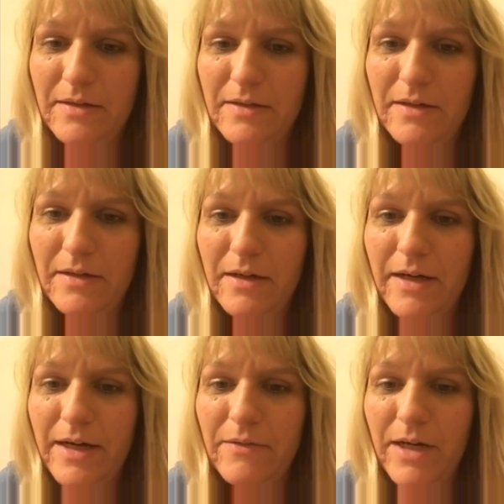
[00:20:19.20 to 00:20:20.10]
All
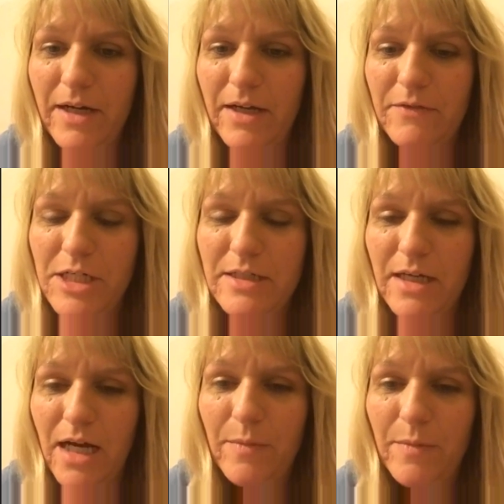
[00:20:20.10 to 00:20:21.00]
right, well, if she's
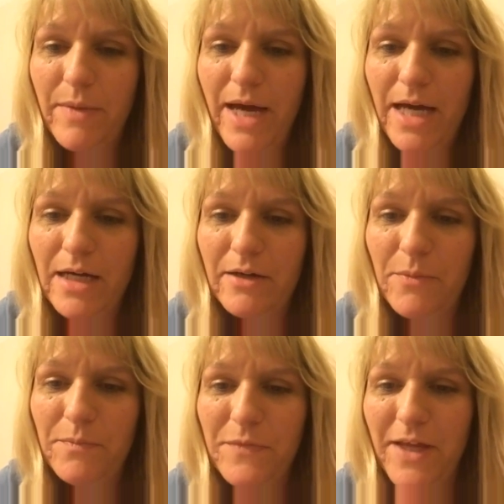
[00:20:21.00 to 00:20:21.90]
not coming back.
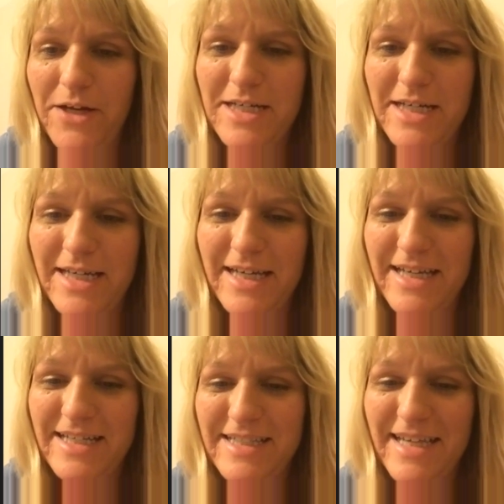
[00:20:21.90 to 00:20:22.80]
Oh, there she
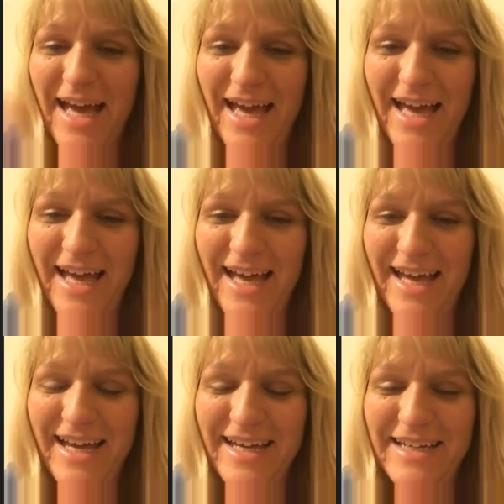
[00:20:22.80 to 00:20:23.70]
is.
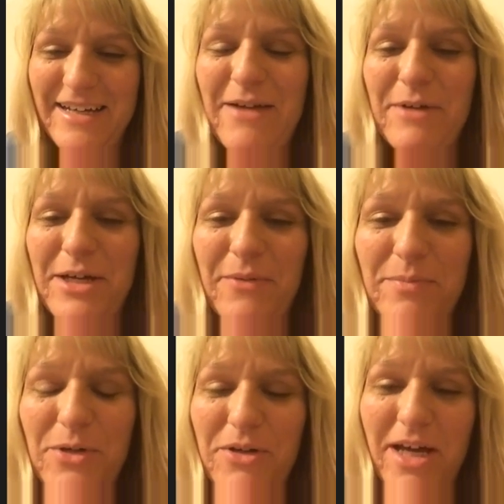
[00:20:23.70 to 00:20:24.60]
Yay! Hey, will you
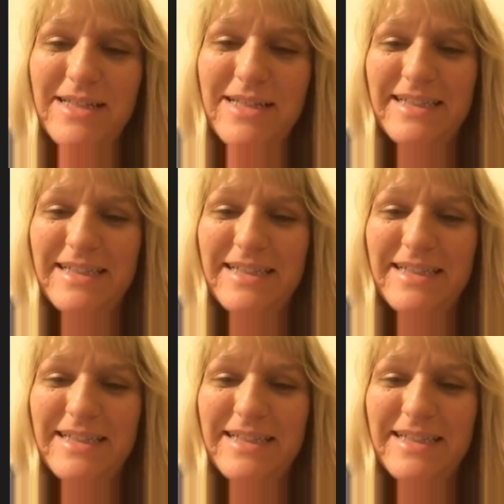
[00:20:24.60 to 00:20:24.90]
unmute us?